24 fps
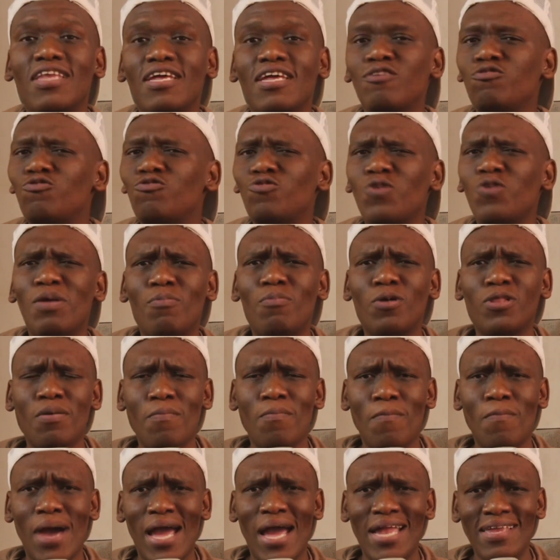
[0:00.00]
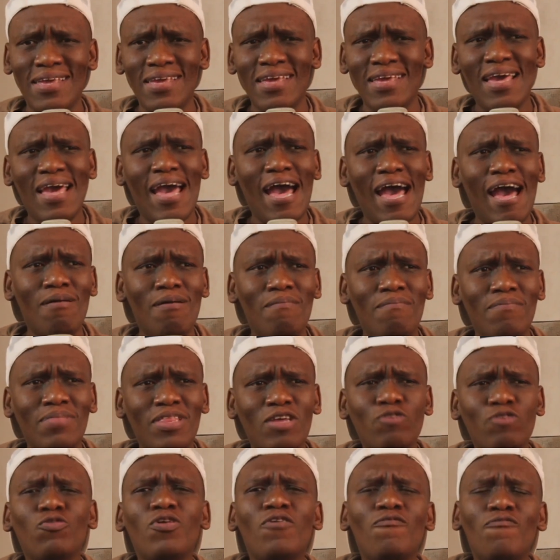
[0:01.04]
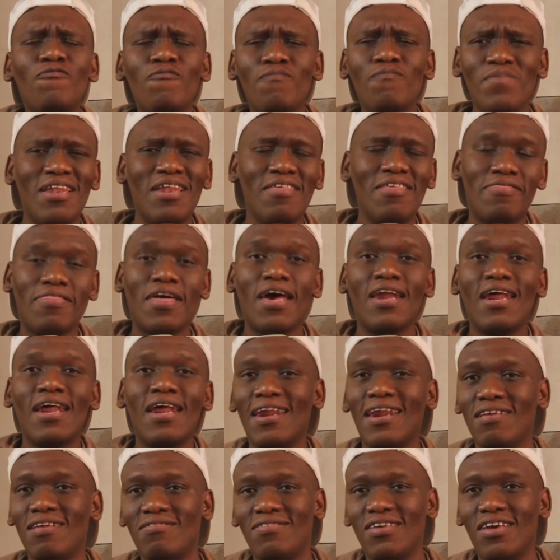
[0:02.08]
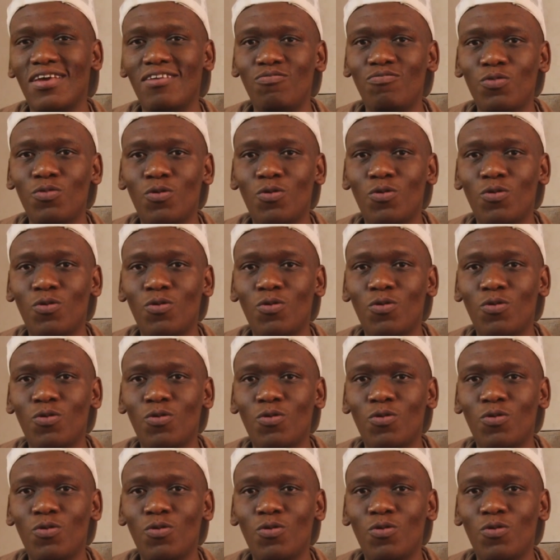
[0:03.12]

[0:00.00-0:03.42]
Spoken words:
that it's not about the money, they should have made thorough research.